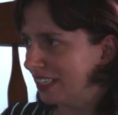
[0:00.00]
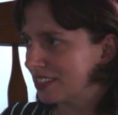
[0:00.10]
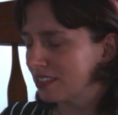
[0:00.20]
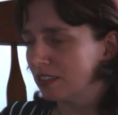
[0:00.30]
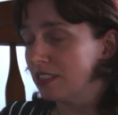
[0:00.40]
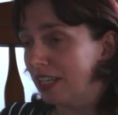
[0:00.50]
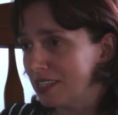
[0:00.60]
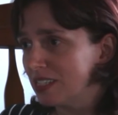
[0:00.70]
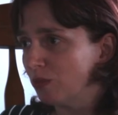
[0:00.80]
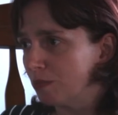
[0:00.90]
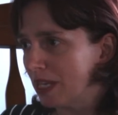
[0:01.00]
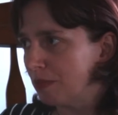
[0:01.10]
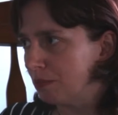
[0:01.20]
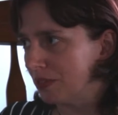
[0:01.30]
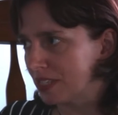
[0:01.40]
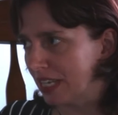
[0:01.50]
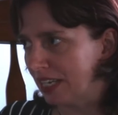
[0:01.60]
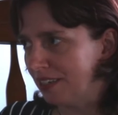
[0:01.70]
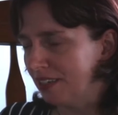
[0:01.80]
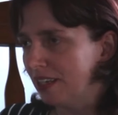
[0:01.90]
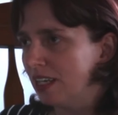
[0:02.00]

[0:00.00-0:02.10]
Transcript: It's yes, it will make people sad,